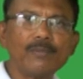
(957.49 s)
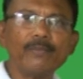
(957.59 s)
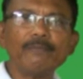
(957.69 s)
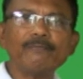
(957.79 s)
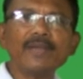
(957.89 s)

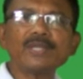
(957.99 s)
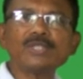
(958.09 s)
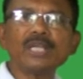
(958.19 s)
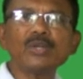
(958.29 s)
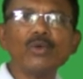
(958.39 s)
We
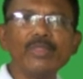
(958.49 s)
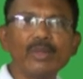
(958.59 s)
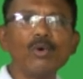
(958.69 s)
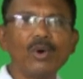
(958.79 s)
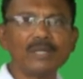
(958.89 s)
fix it on the
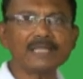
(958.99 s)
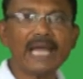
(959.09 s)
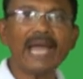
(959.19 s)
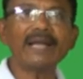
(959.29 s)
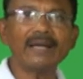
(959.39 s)
walls.
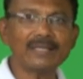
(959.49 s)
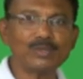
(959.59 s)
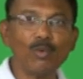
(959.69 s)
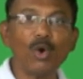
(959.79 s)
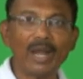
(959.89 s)
Hangers,
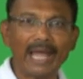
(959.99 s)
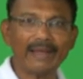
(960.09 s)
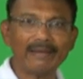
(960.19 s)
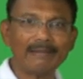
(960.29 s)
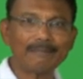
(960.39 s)
wall
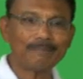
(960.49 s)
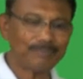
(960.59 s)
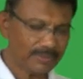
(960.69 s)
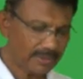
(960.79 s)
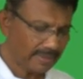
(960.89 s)
hanger,
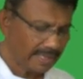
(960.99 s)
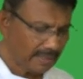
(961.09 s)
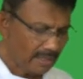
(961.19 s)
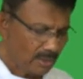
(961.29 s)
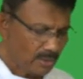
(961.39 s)
right?
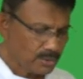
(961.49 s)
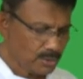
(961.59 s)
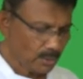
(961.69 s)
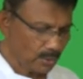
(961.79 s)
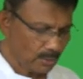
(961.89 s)

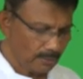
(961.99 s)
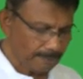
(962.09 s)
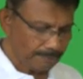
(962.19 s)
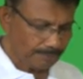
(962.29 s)
So,